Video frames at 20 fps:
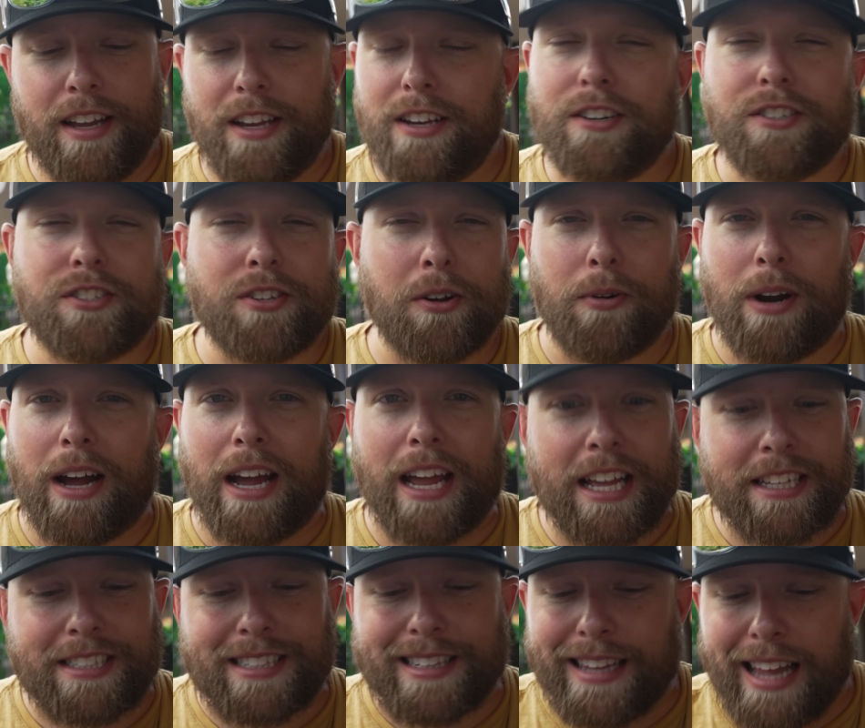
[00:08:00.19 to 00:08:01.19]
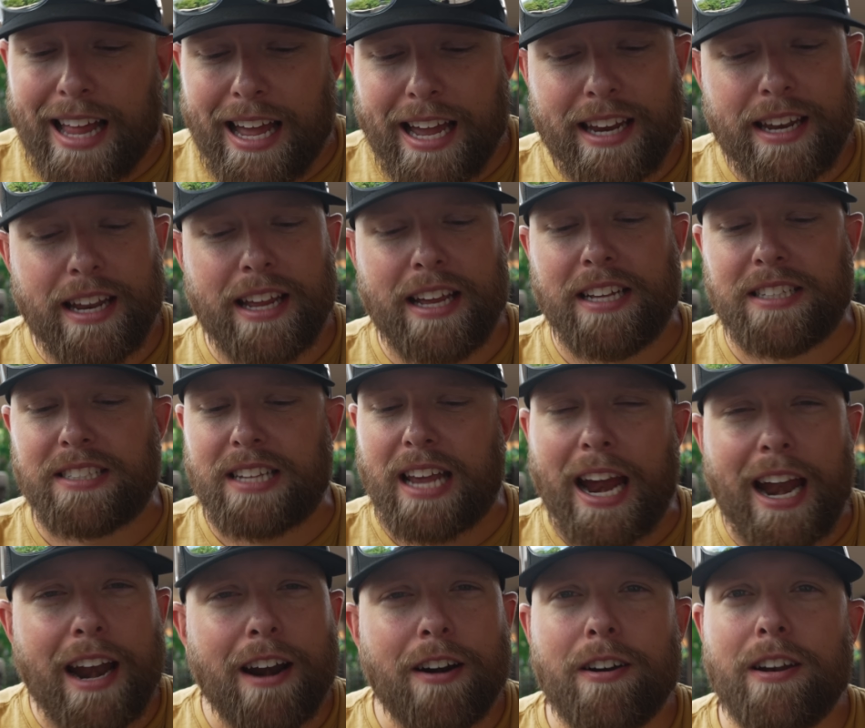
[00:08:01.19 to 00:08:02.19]
You're so right. It's light, it's
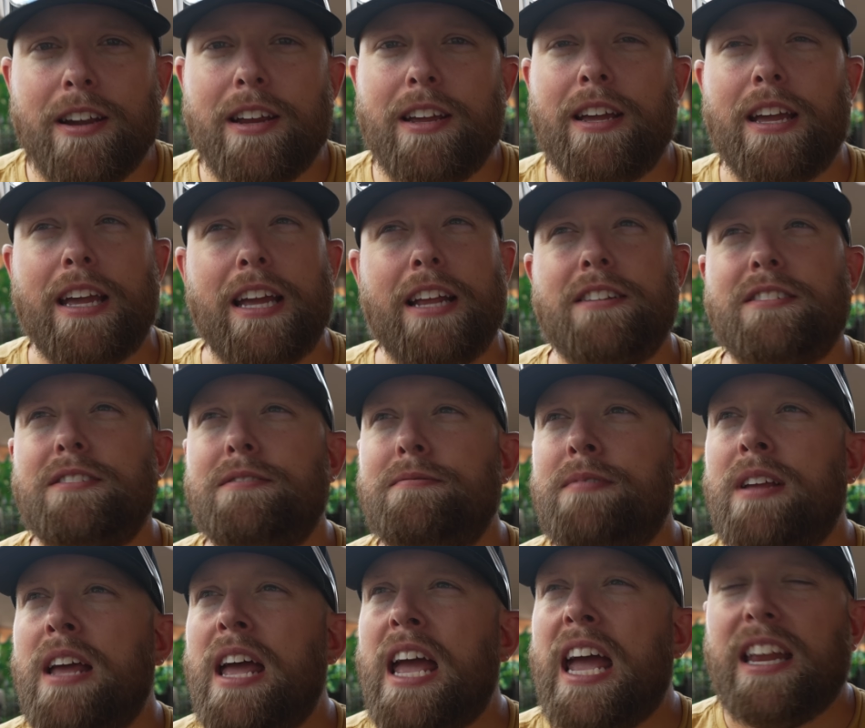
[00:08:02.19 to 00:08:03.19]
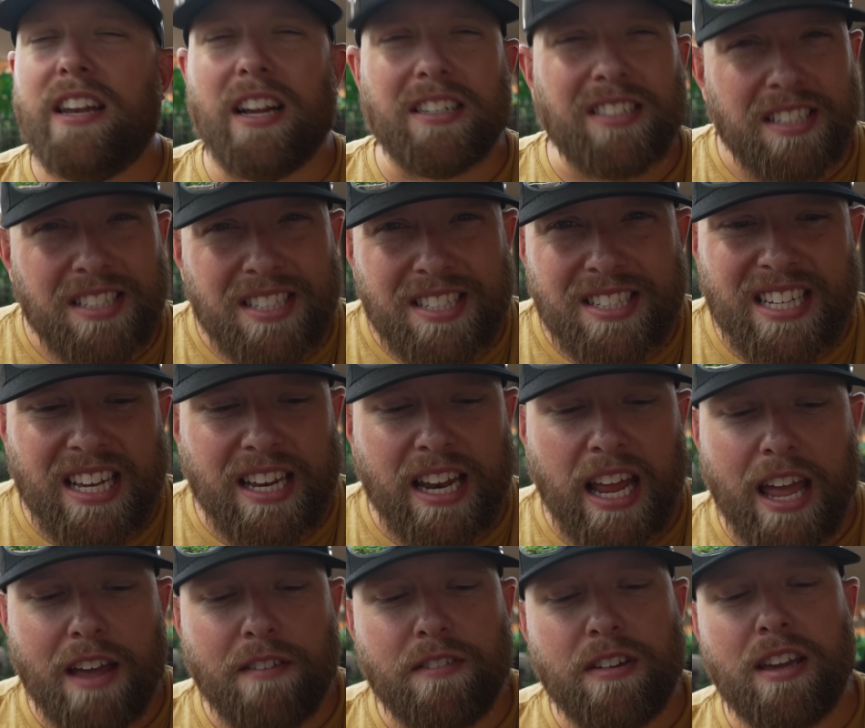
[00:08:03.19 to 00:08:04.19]
airy, it doesn't sit
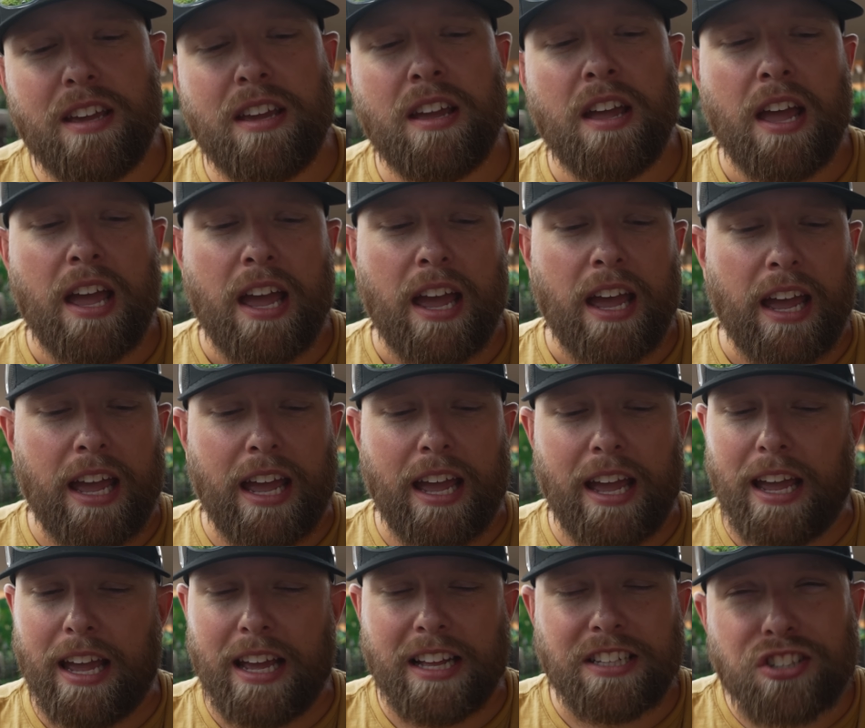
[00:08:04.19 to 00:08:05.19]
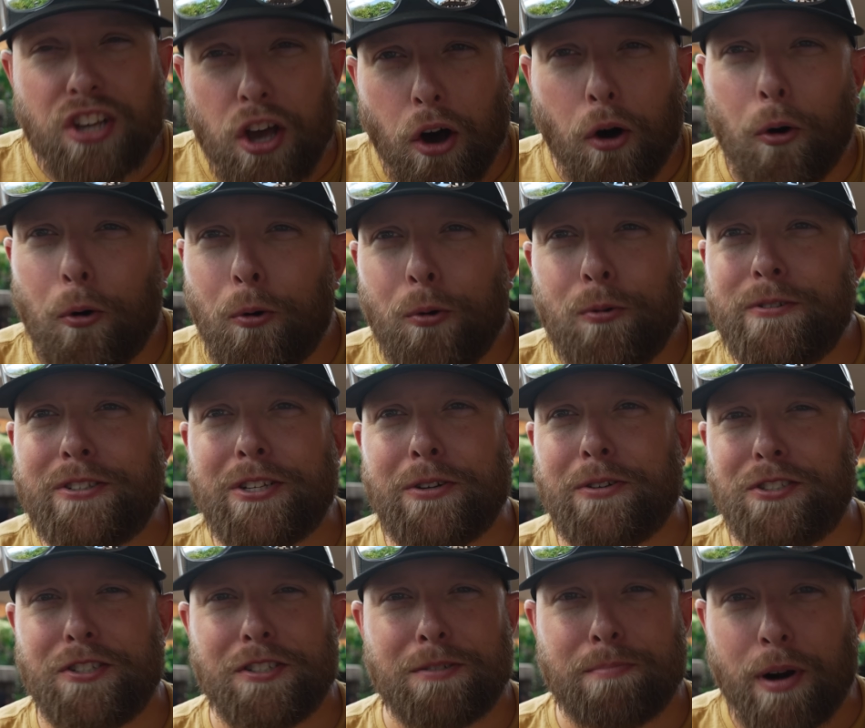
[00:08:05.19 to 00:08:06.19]
heavy. It's cold, so
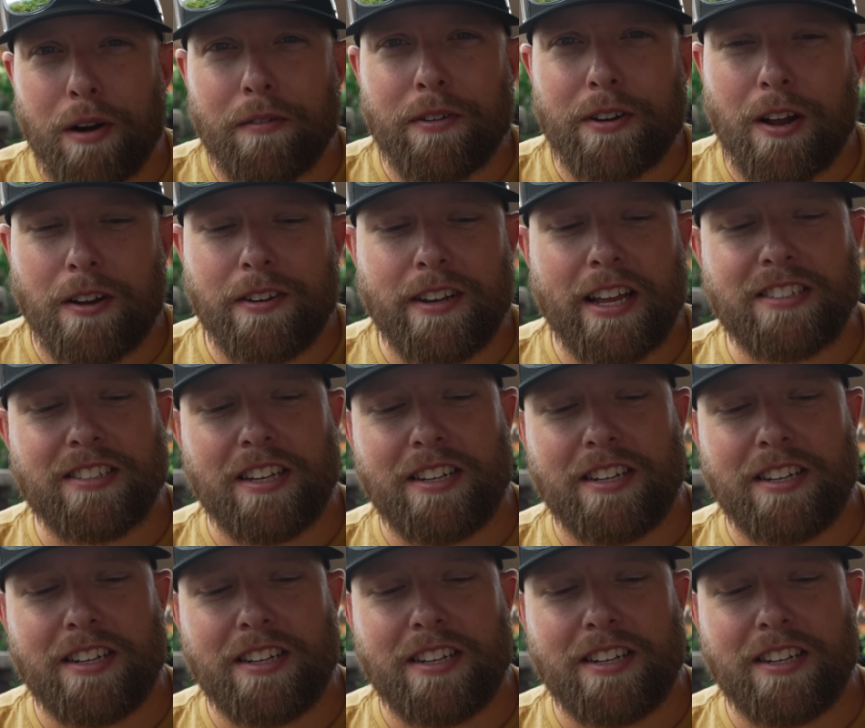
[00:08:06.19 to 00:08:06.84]
it's just perfect on days